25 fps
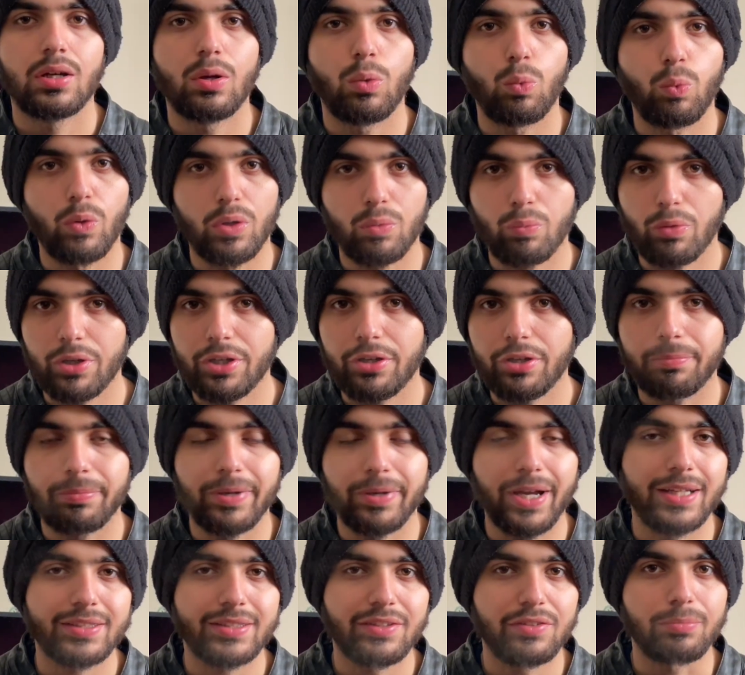One way I
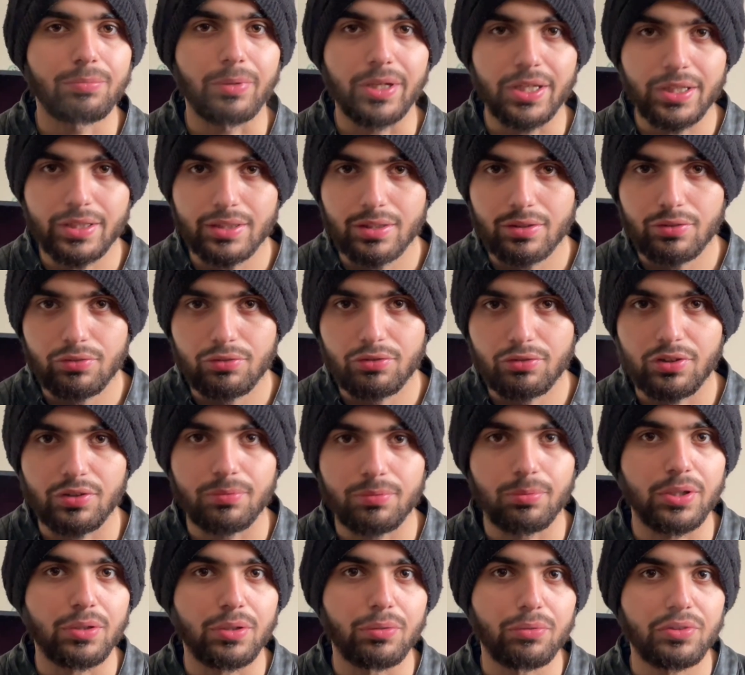practice my English is
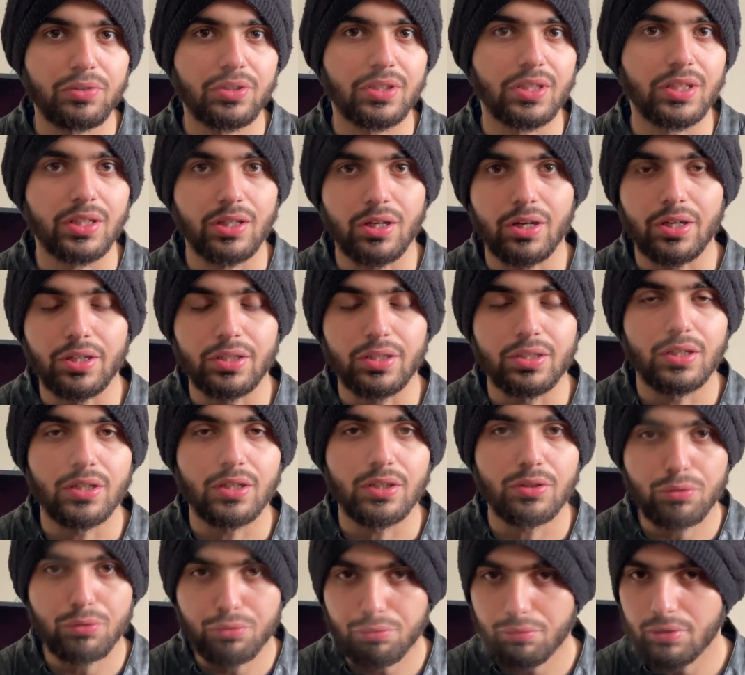by using AI.
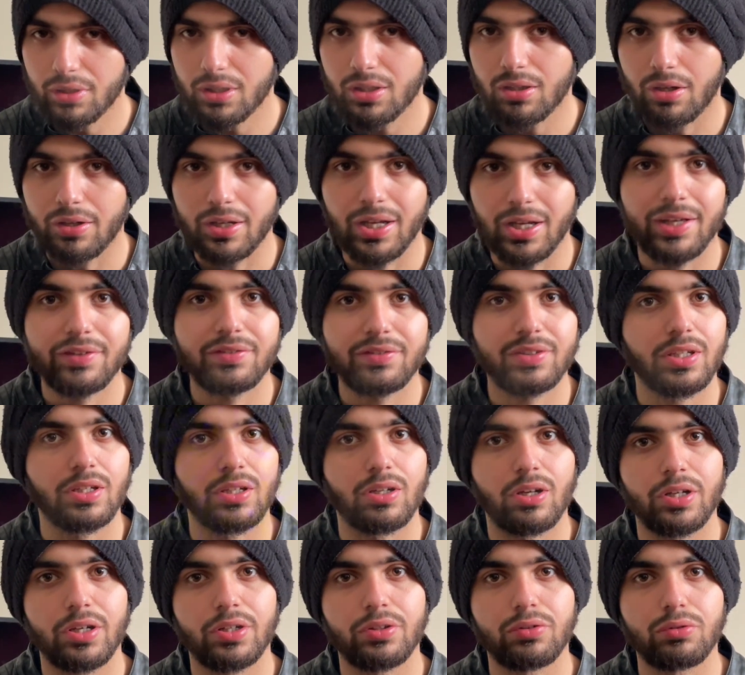Usually, I ask
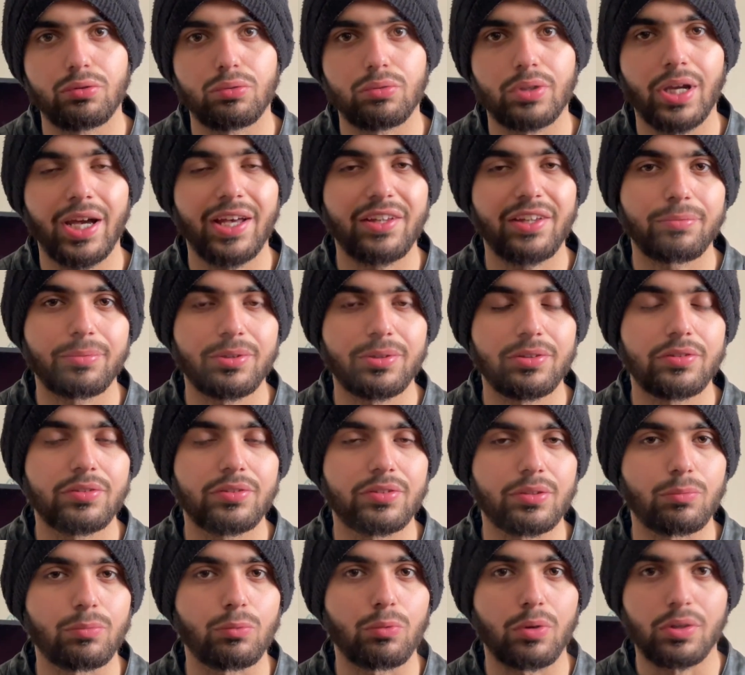AI to ask me
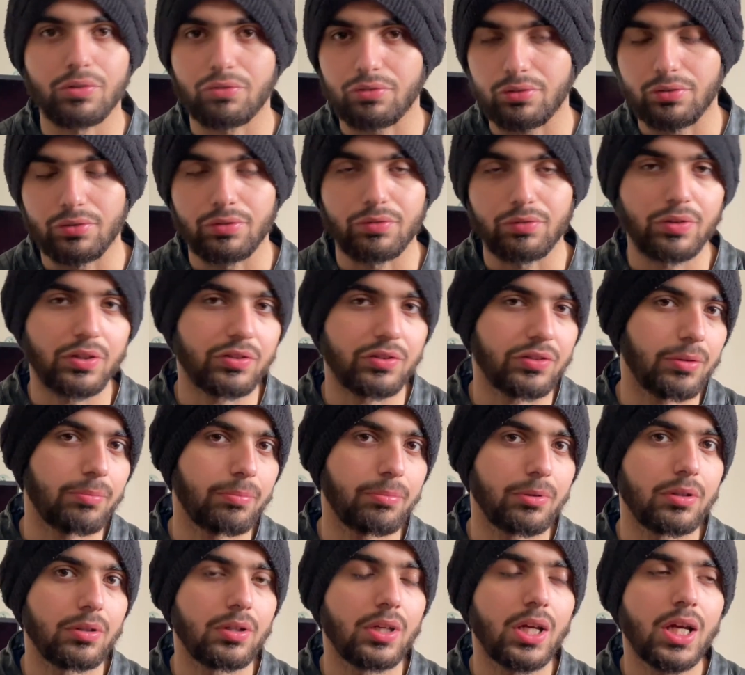some questions. For
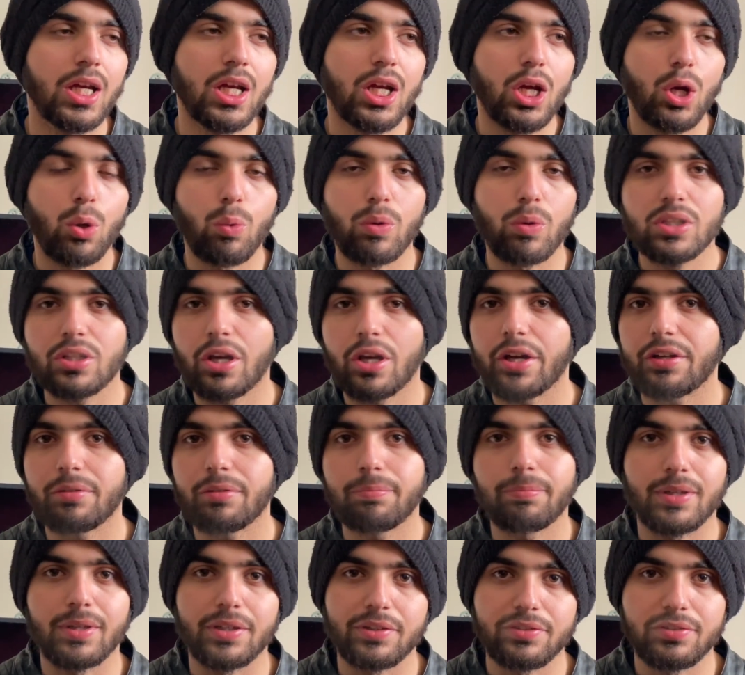example, what kind
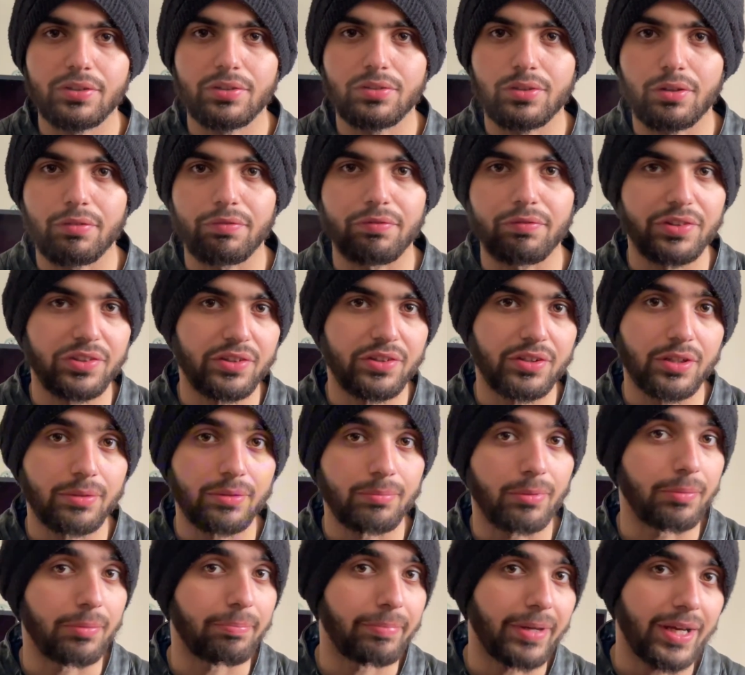of places I've visited in
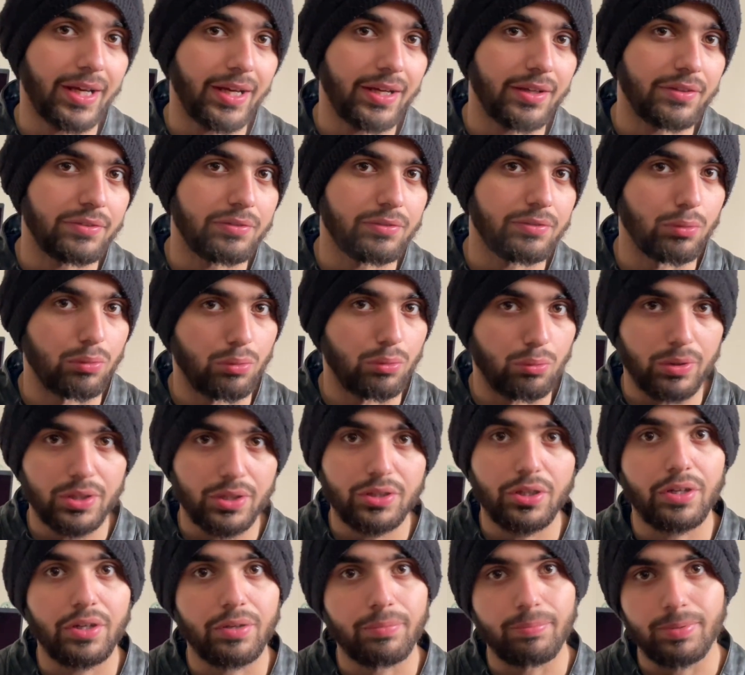my past or what
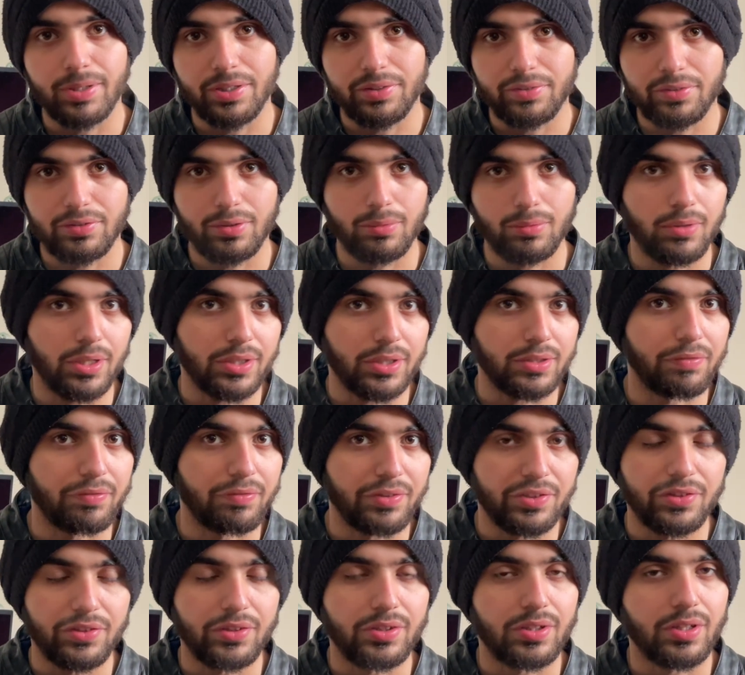kind of places I'd like to
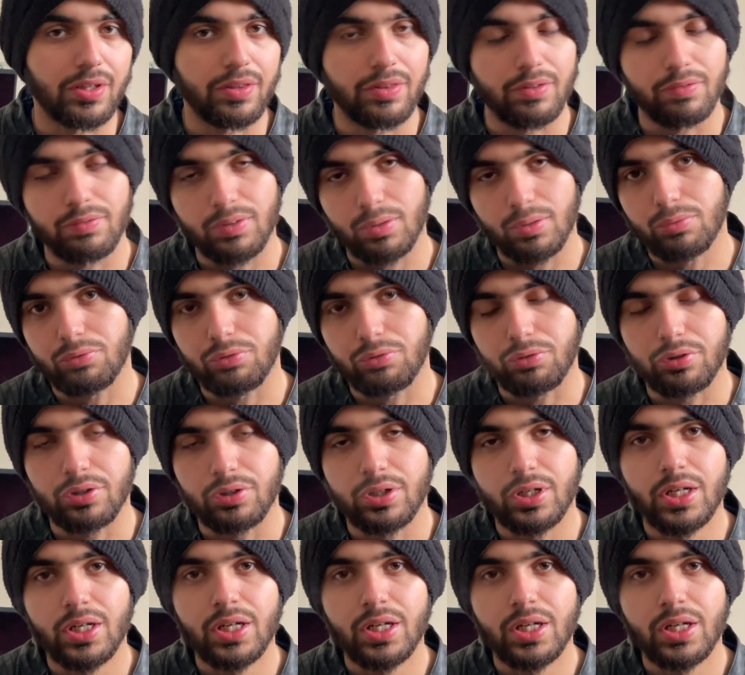visit in the future.